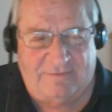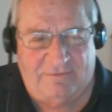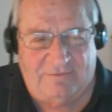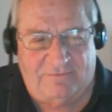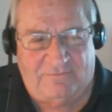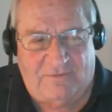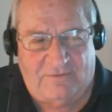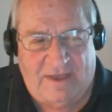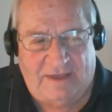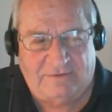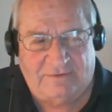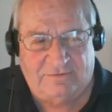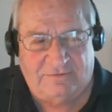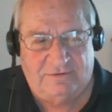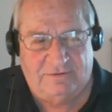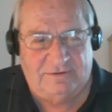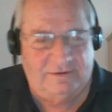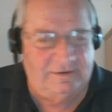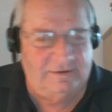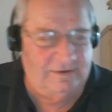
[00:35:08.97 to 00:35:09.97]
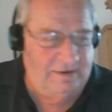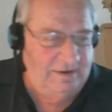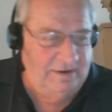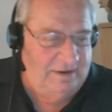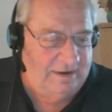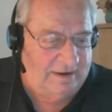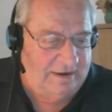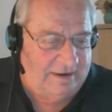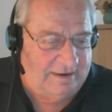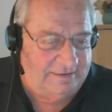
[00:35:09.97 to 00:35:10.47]
fractured
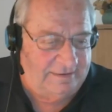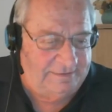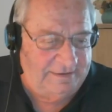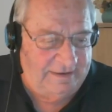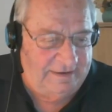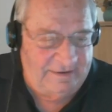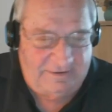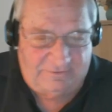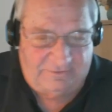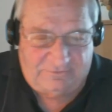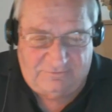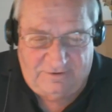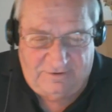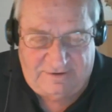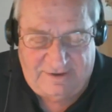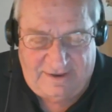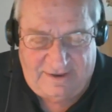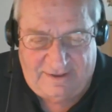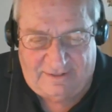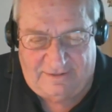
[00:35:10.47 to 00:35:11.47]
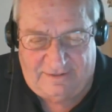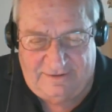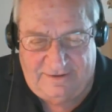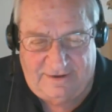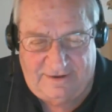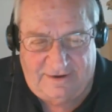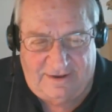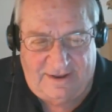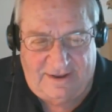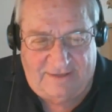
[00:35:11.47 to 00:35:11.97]
industry tale, and
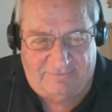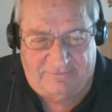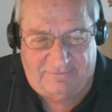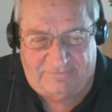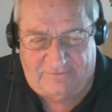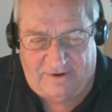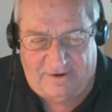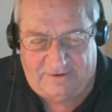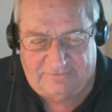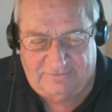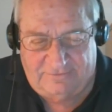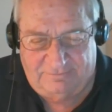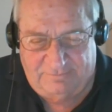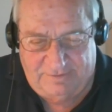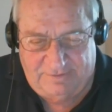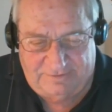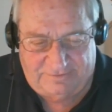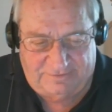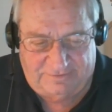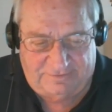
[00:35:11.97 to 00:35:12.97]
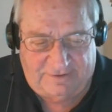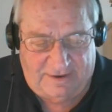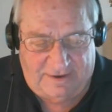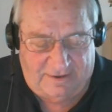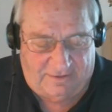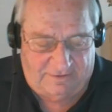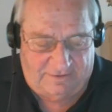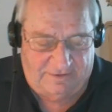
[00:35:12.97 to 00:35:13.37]
then I have a fractured business tale.